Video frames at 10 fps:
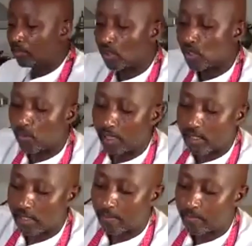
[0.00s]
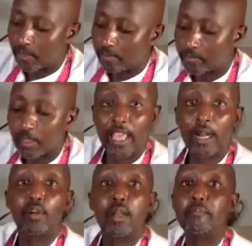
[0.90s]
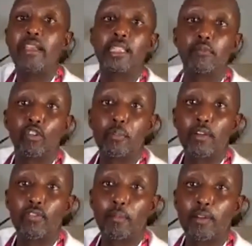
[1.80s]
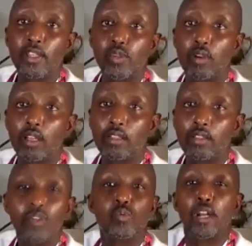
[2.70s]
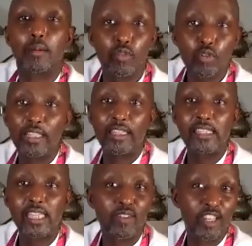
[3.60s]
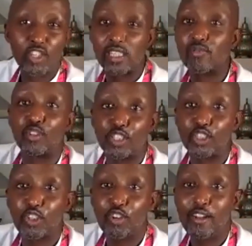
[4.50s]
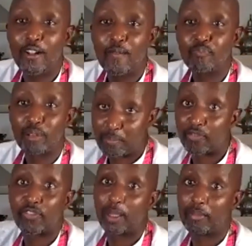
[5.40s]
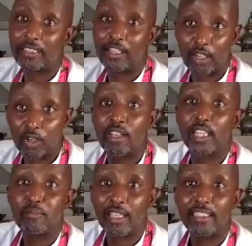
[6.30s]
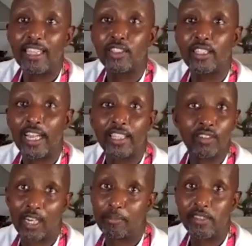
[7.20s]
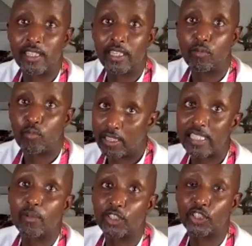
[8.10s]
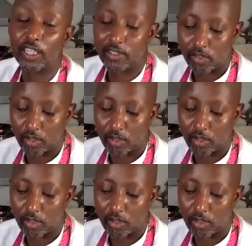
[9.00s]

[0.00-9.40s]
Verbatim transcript: those ones and I'm gonna bake them for my family as well. Because what I'm cooking this evening just for the show but my family, they're gonna look at me at the end of the night, they're gonna be saying, where's our chef?